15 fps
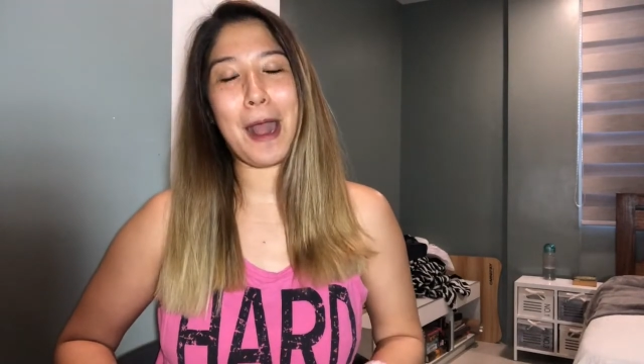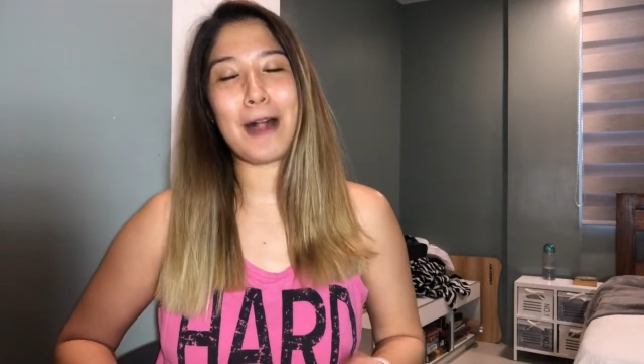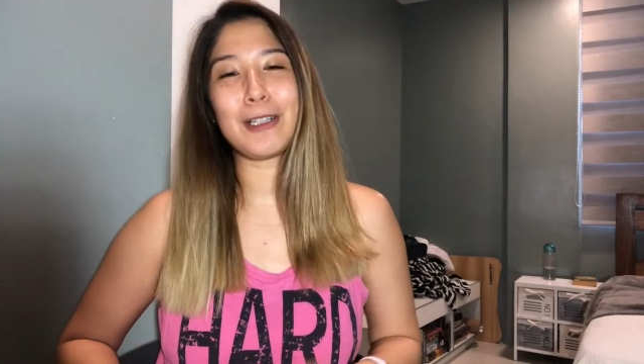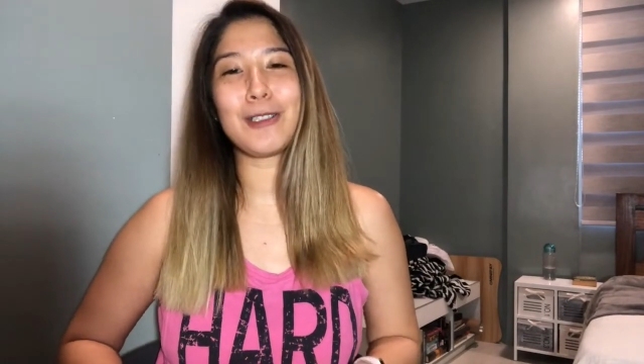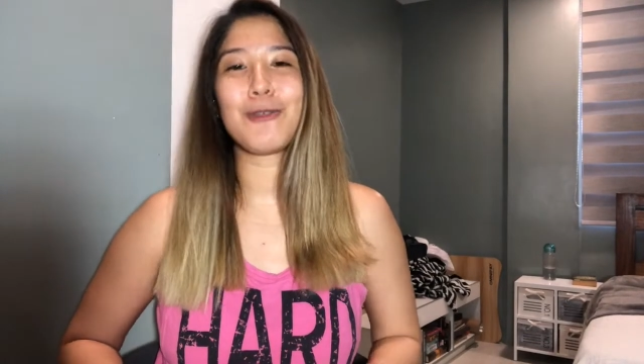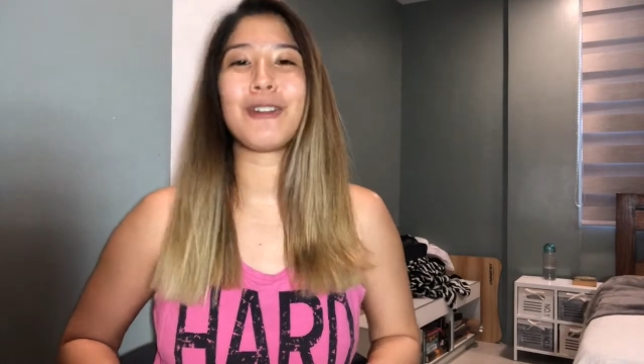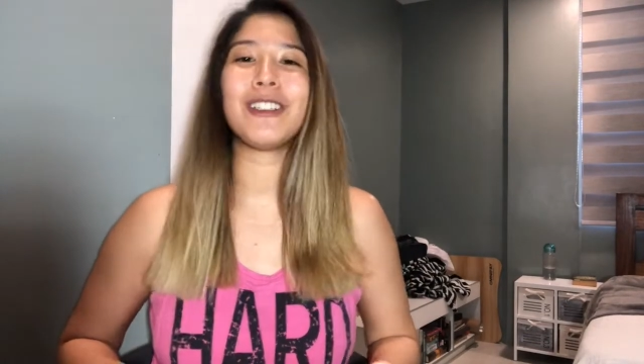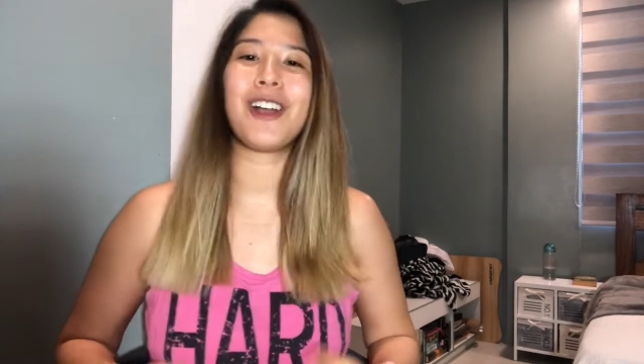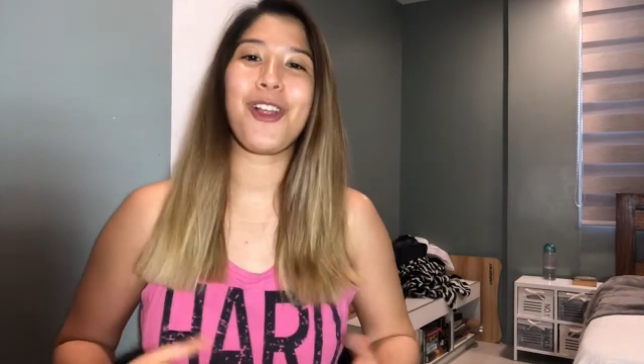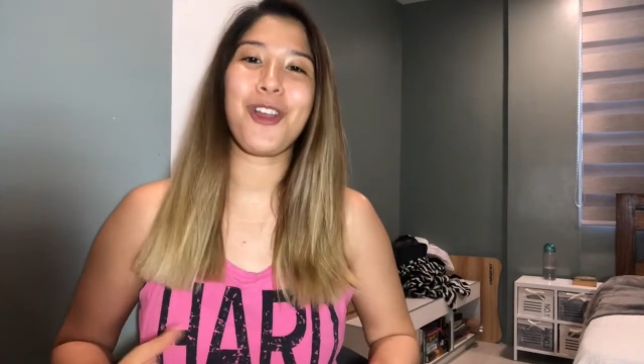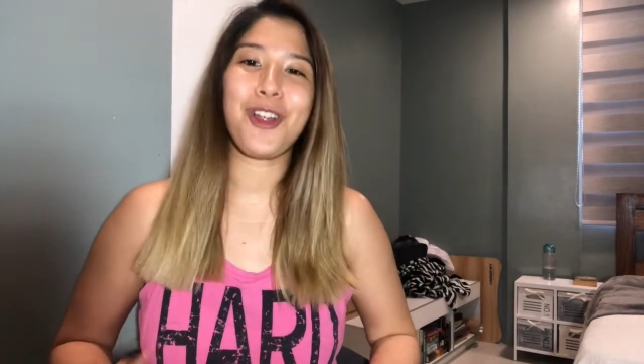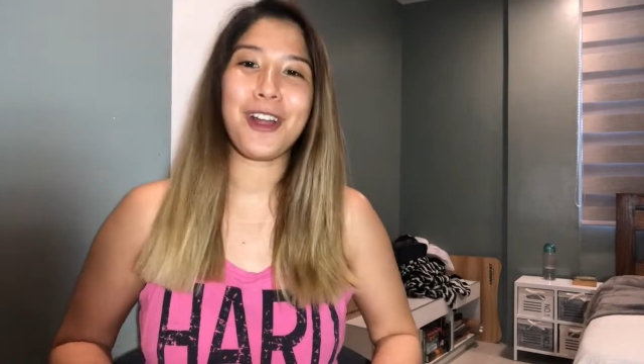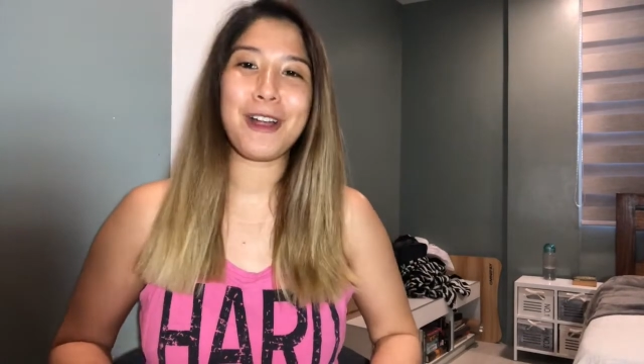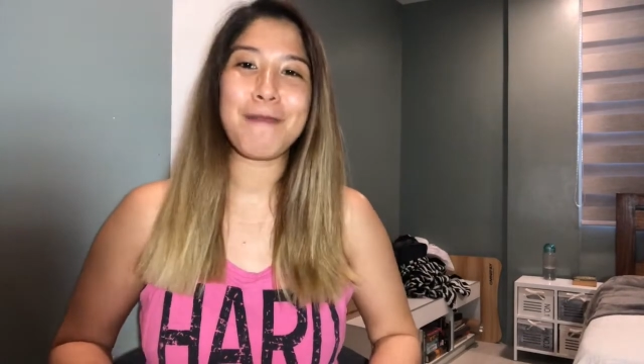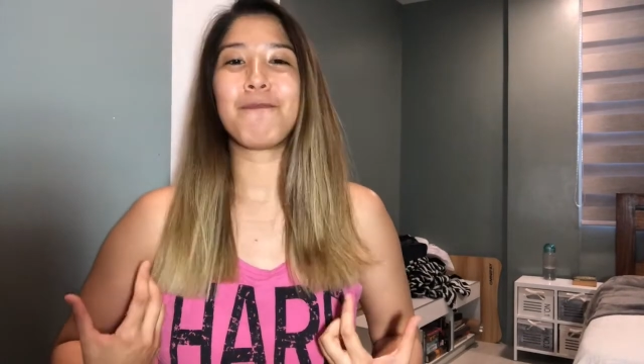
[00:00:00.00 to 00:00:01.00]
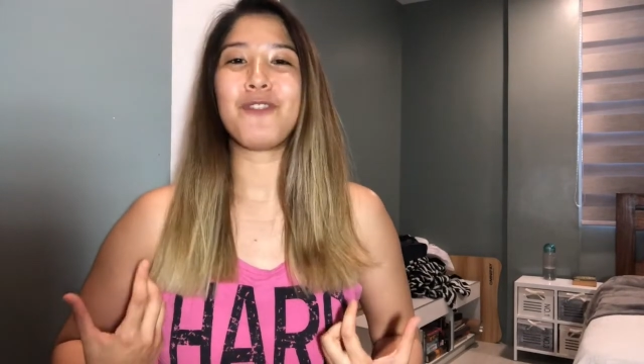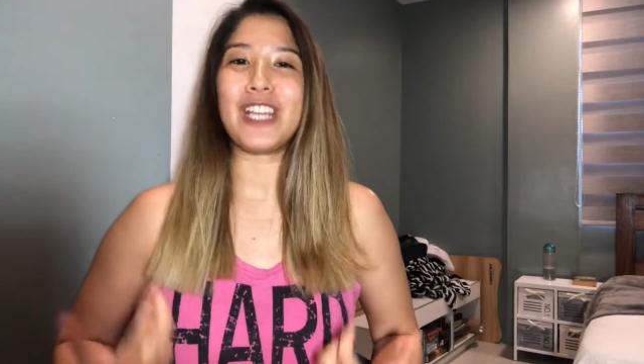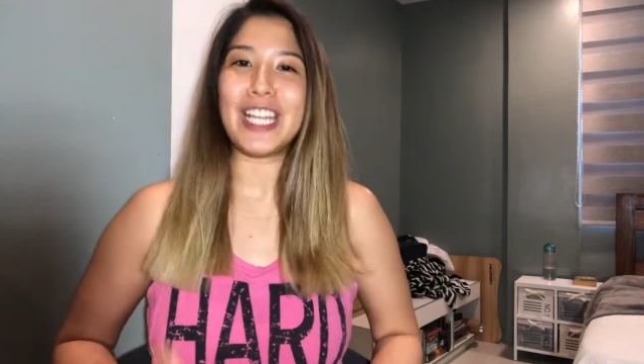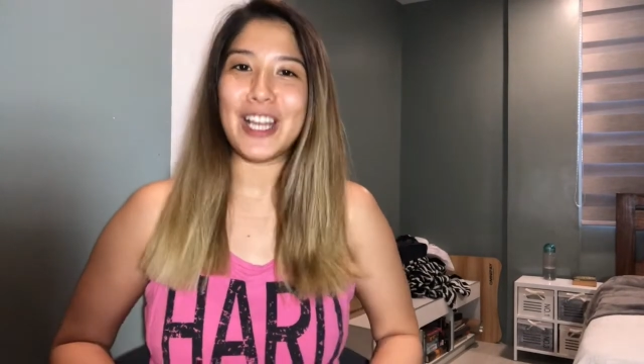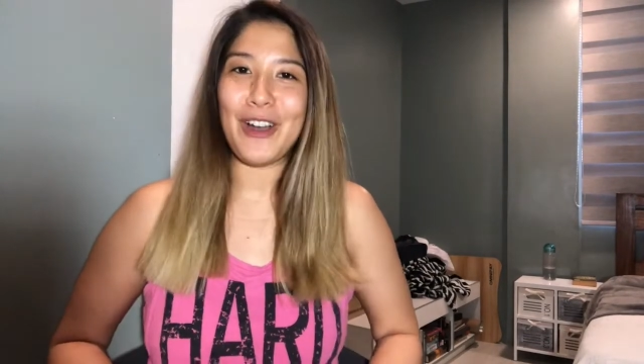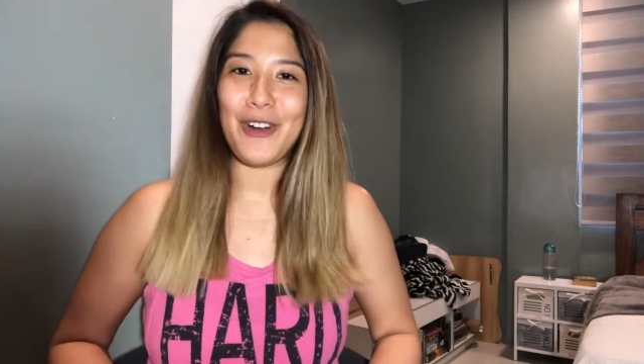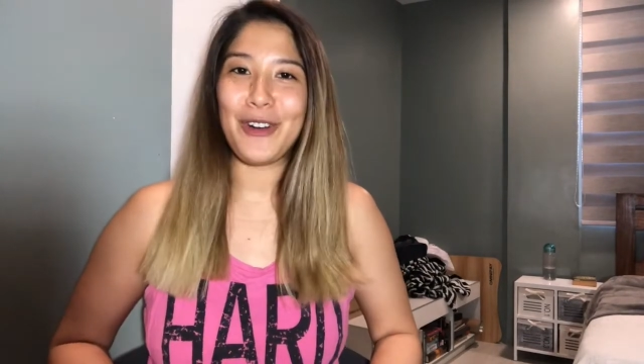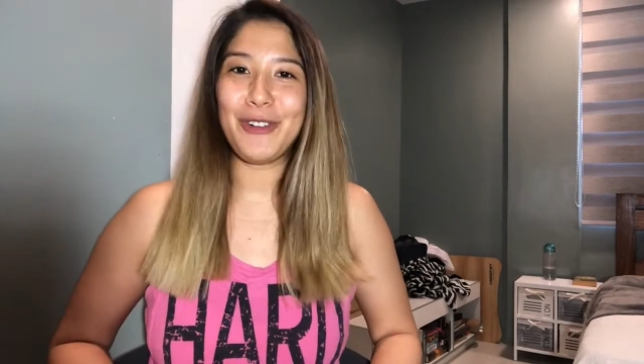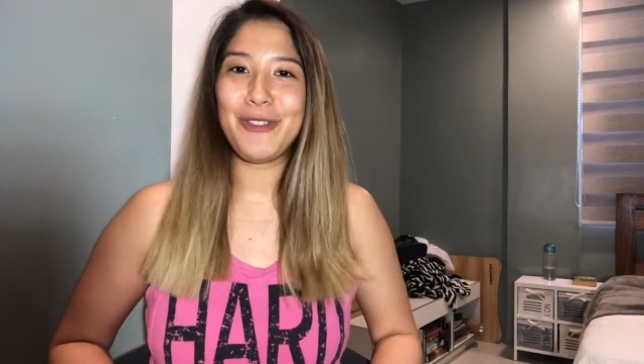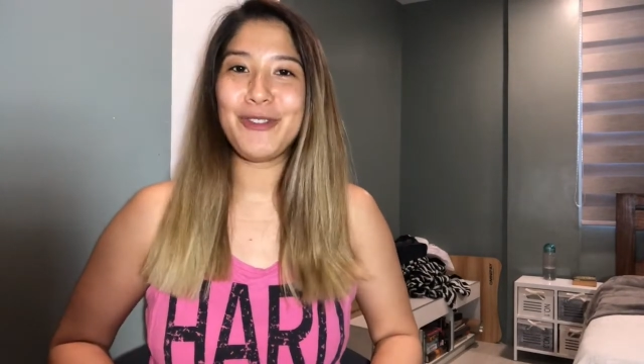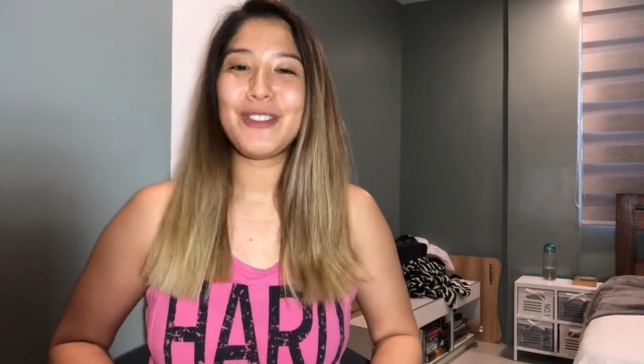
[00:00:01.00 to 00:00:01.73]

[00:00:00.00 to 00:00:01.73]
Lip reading: I'll do another video